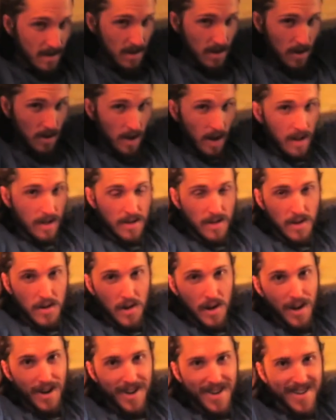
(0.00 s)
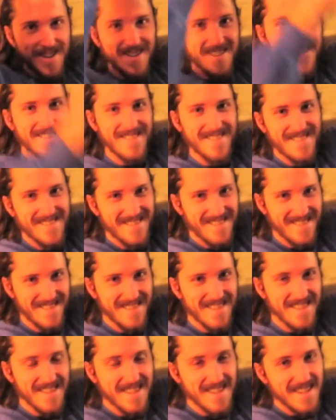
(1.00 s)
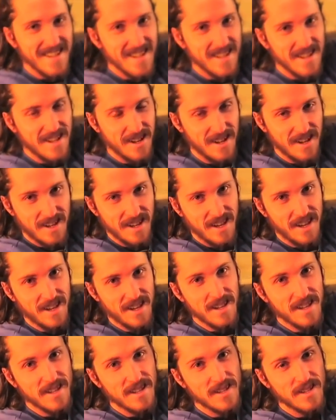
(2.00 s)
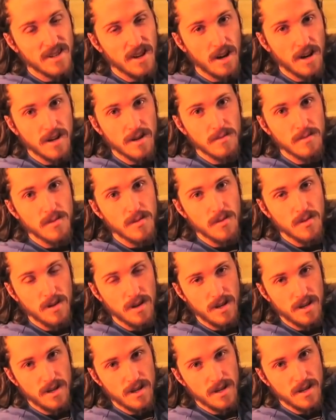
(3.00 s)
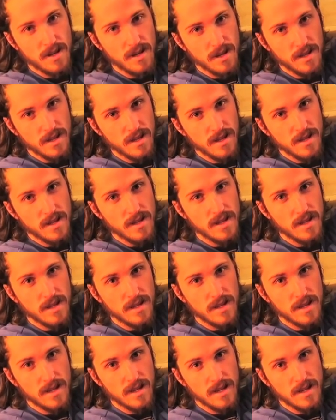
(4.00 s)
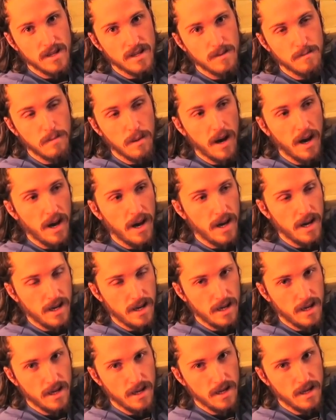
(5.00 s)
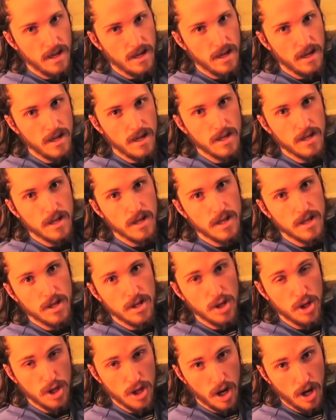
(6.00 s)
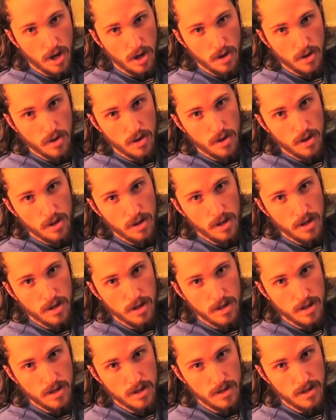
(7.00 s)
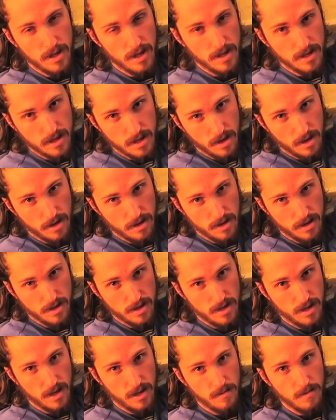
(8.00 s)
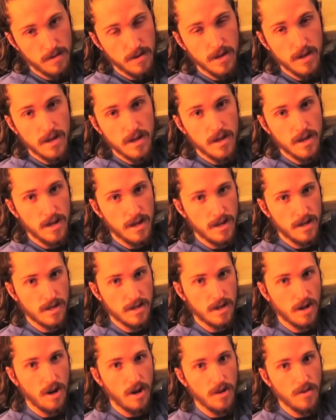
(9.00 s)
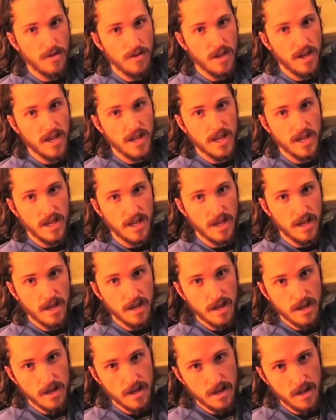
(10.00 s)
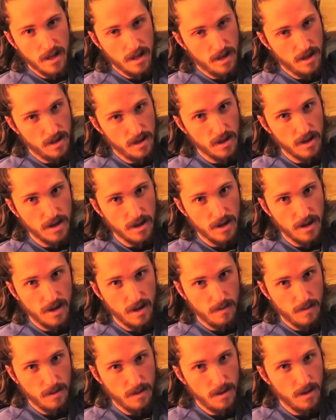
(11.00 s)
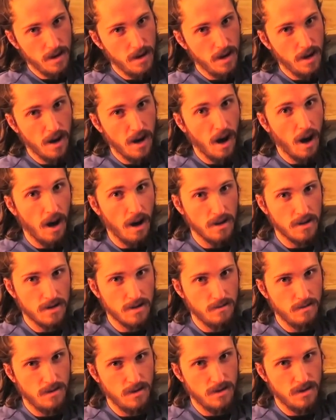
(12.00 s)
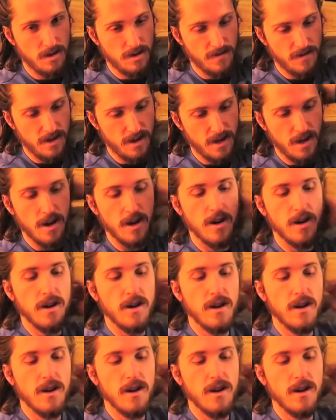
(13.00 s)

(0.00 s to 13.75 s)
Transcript: Two nights in a row. Okay, song number one is by Jungle. That's the artist's name. And it's called The Heat. Look it up. Awesome music video.